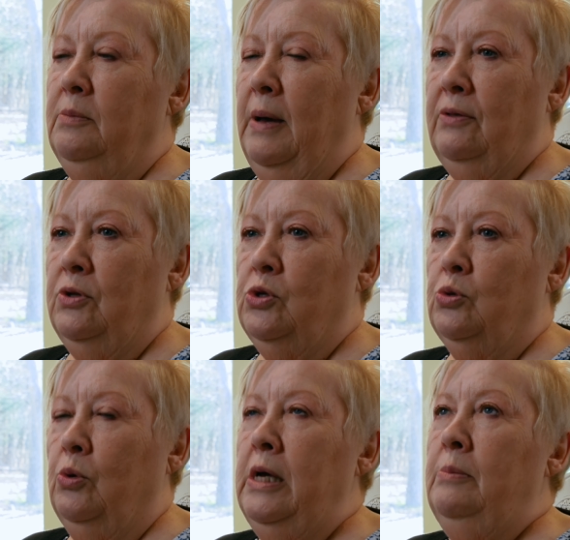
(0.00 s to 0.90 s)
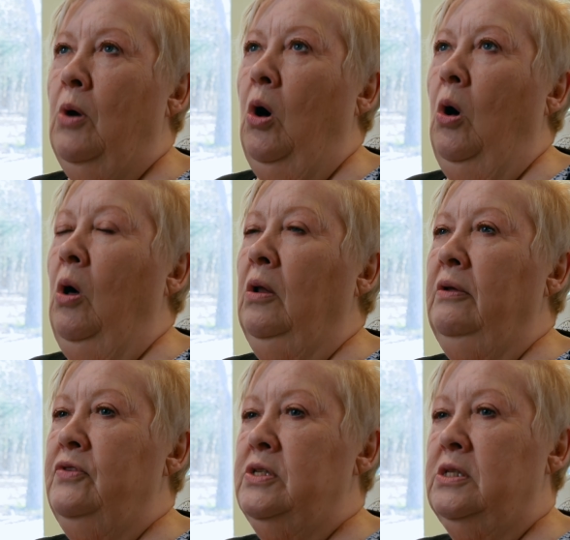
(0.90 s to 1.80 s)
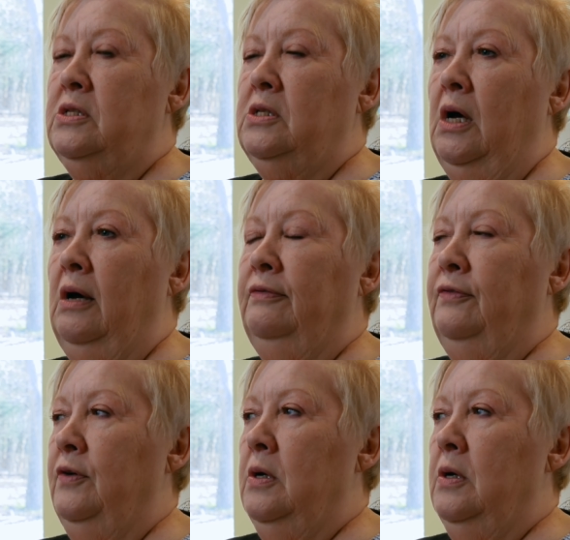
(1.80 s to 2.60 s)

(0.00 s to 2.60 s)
about the dream, all of this stuff